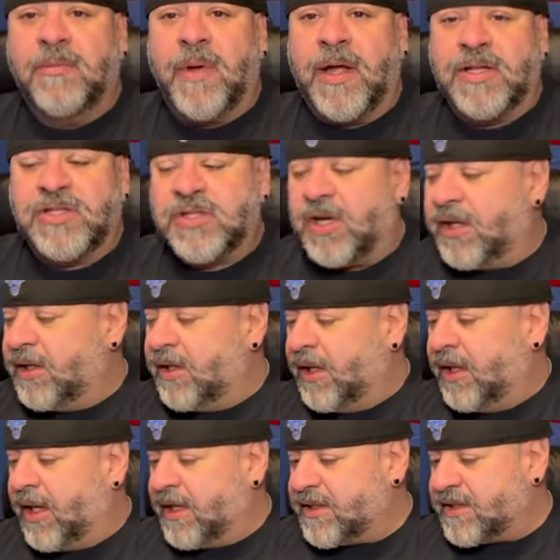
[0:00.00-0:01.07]
much on
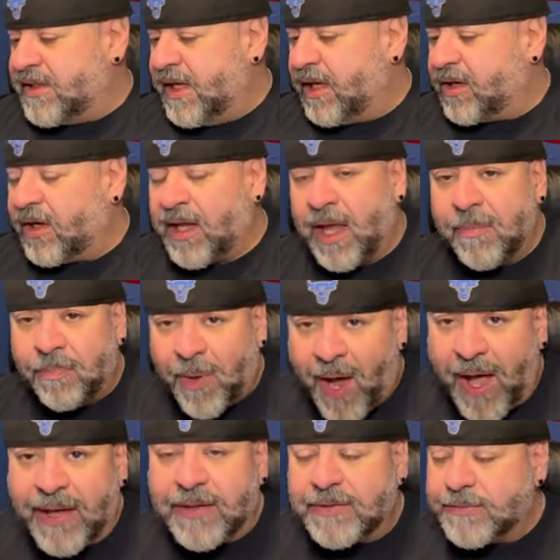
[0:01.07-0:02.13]
the sneaker game,
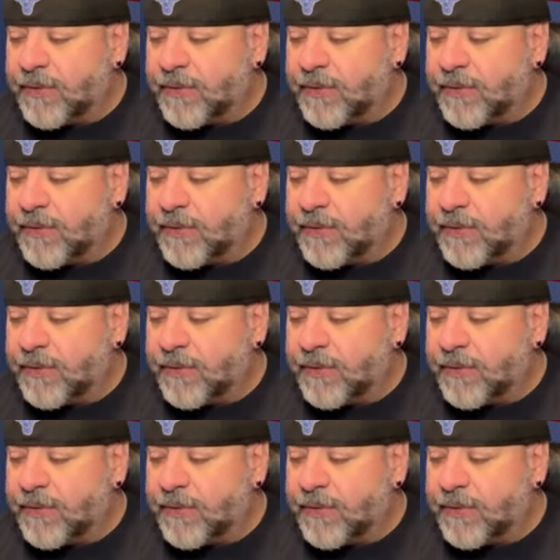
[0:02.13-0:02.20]
but